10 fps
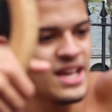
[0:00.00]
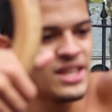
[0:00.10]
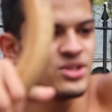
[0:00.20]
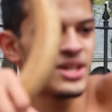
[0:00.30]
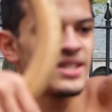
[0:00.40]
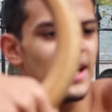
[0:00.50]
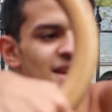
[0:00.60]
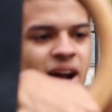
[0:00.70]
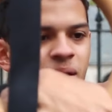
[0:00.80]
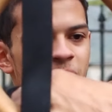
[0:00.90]
and you say psych.
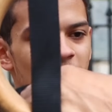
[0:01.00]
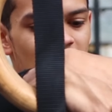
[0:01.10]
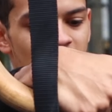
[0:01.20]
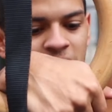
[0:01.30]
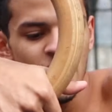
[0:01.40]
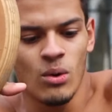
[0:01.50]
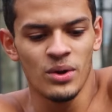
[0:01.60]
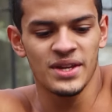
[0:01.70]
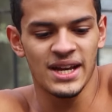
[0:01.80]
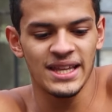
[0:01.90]
Now, one
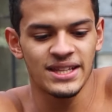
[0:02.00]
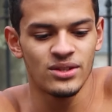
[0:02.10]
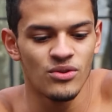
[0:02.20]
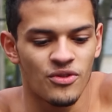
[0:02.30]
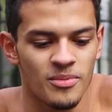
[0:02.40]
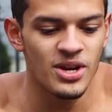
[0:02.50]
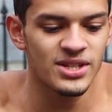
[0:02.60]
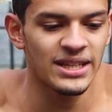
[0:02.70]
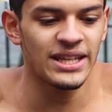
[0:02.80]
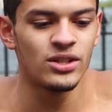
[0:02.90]
thing I like to do from here is I like